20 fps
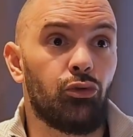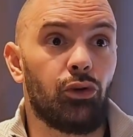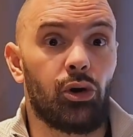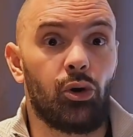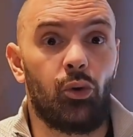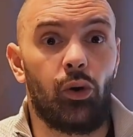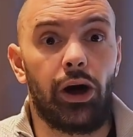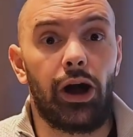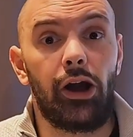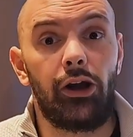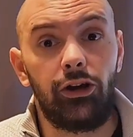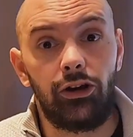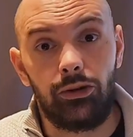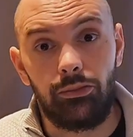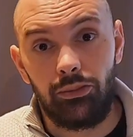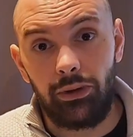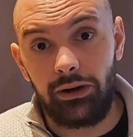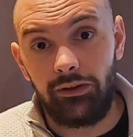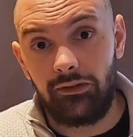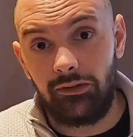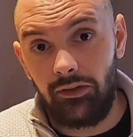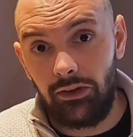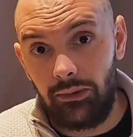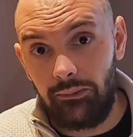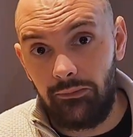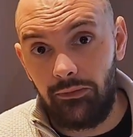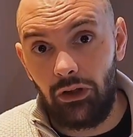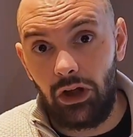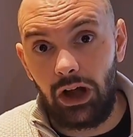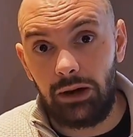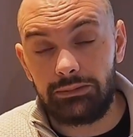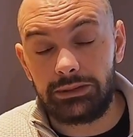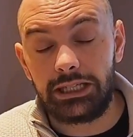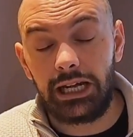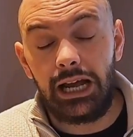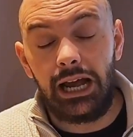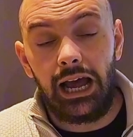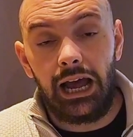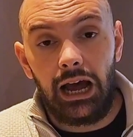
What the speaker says: require you to bring flip-flops